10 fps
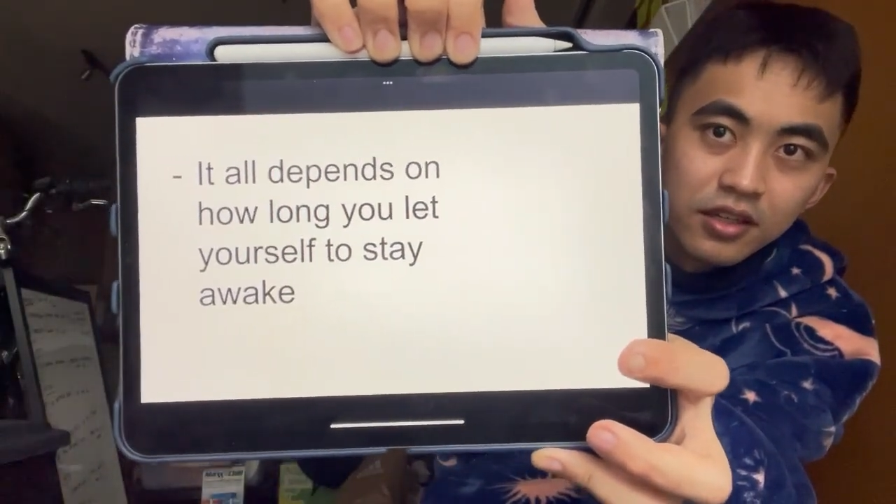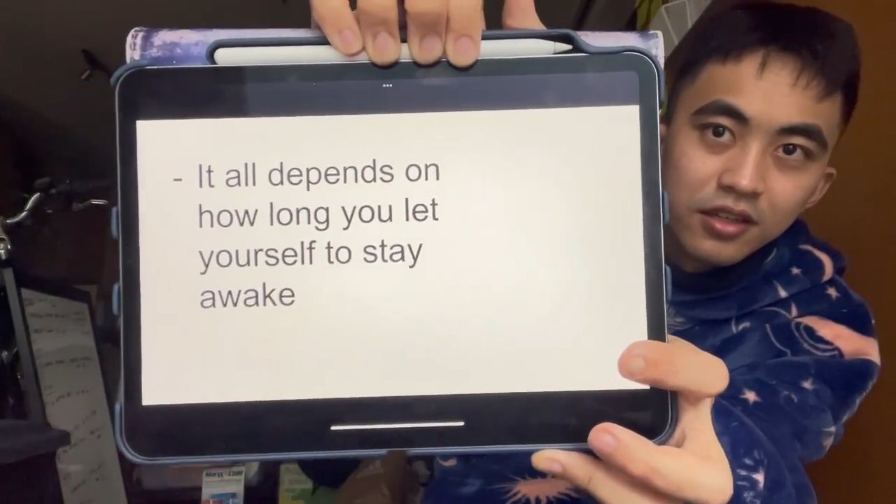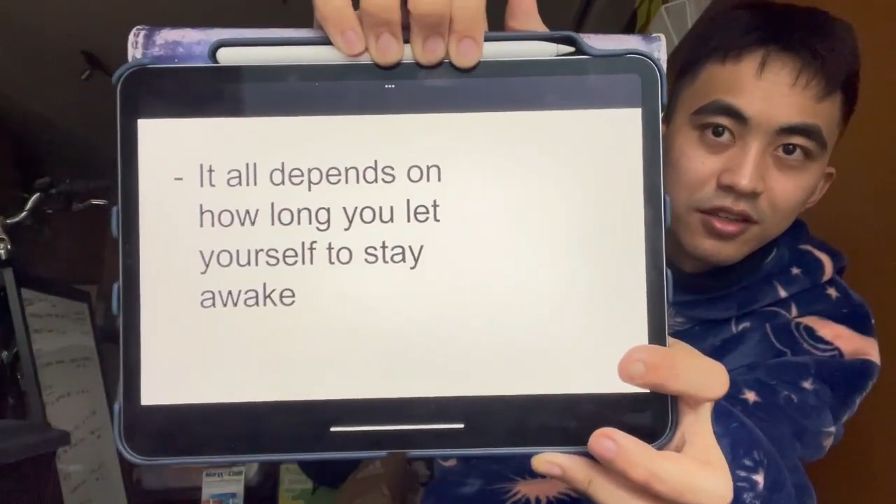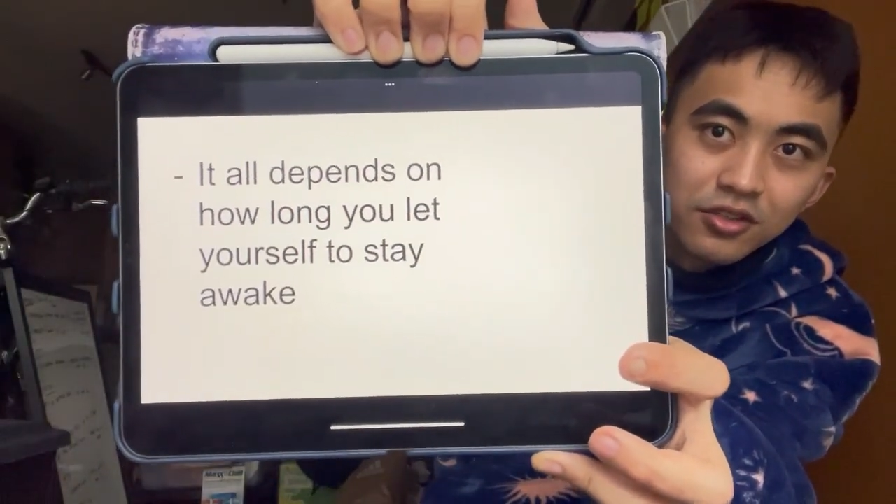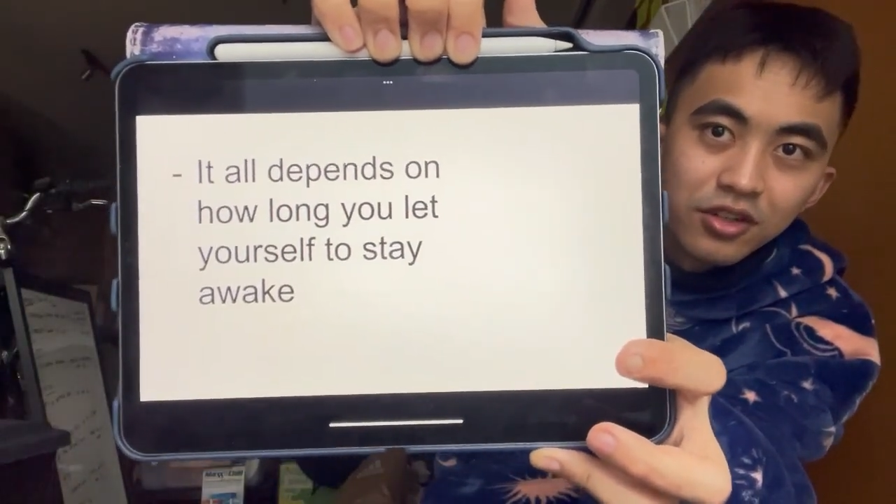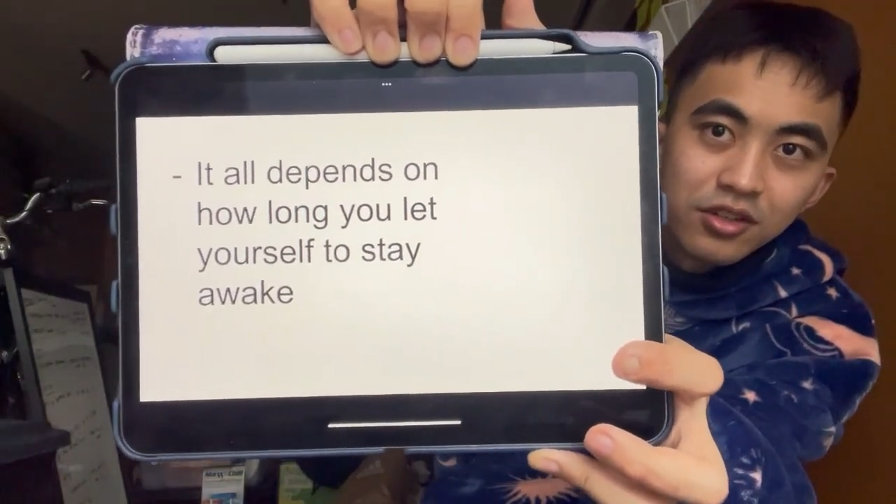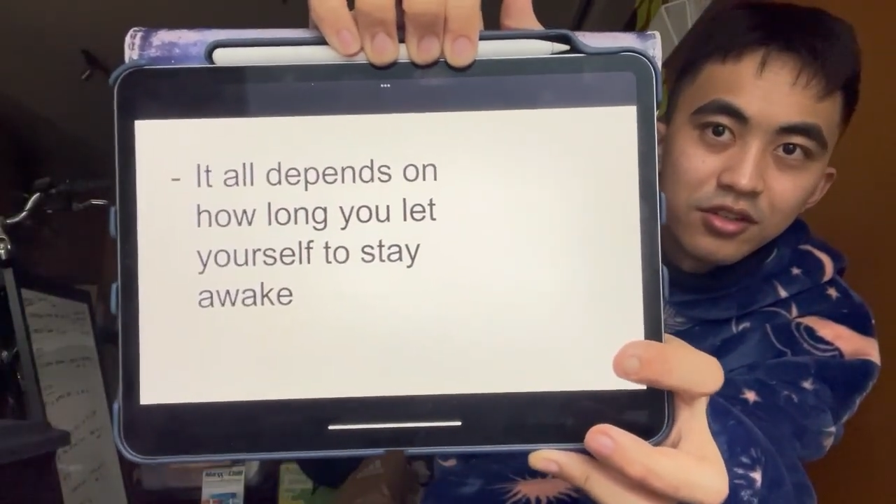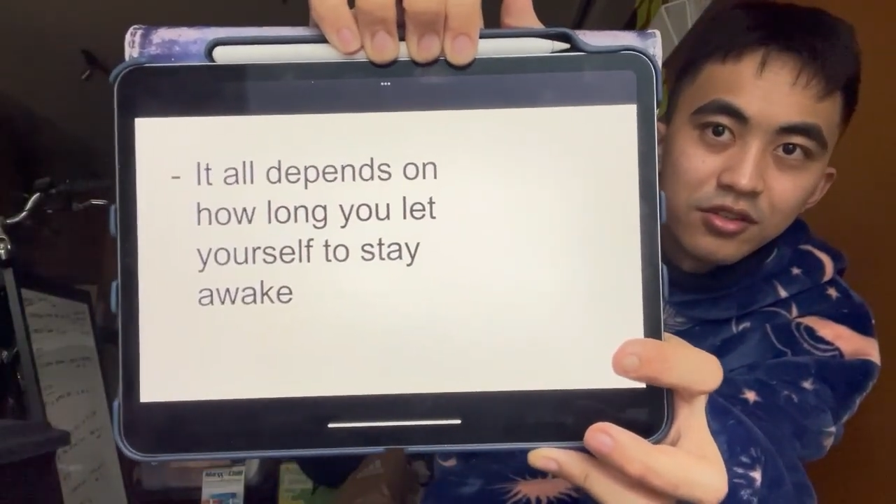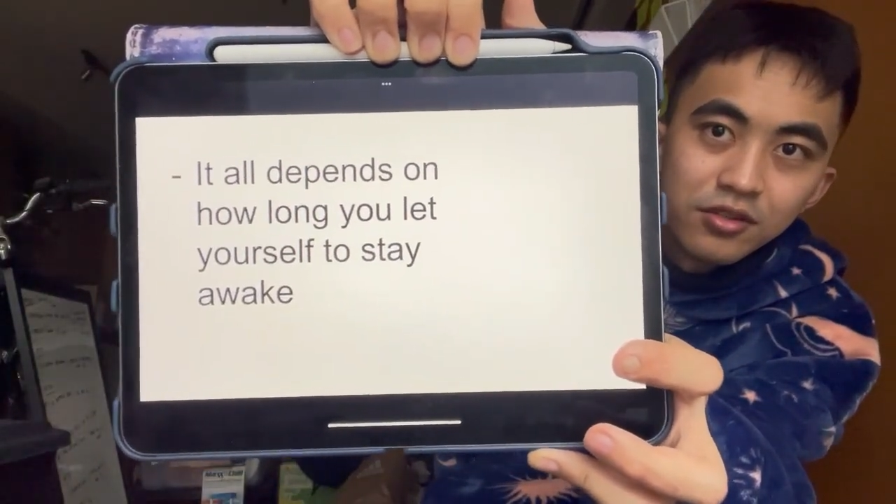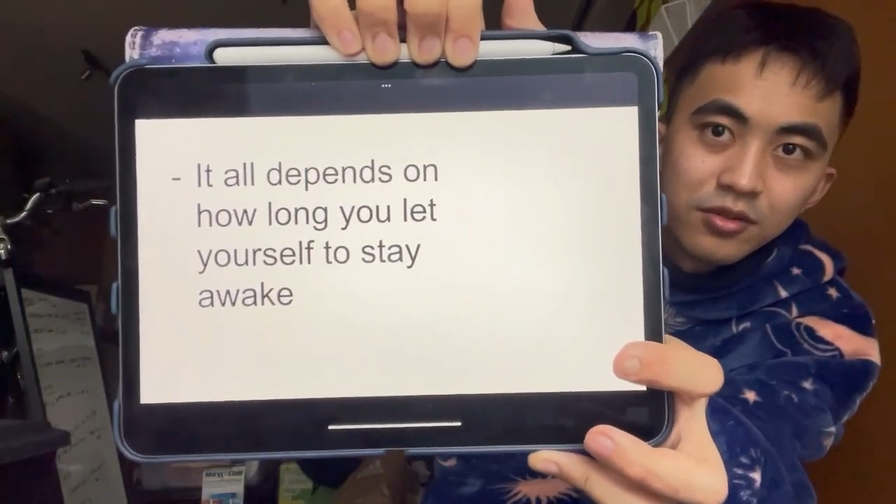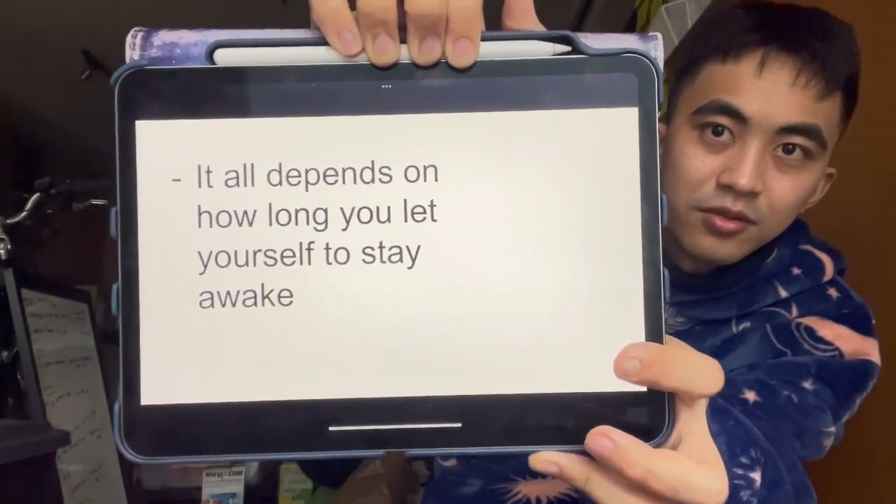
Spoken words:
It's all